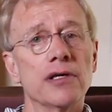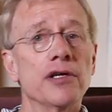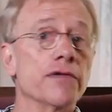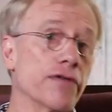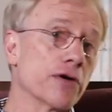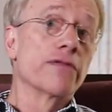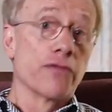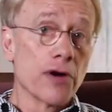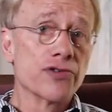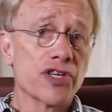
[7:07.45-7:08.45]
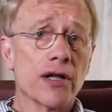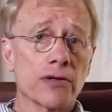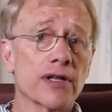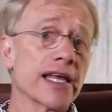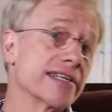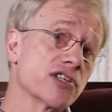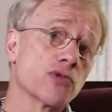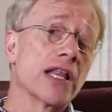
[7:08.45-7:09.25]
You've heard of rose-colored glasses.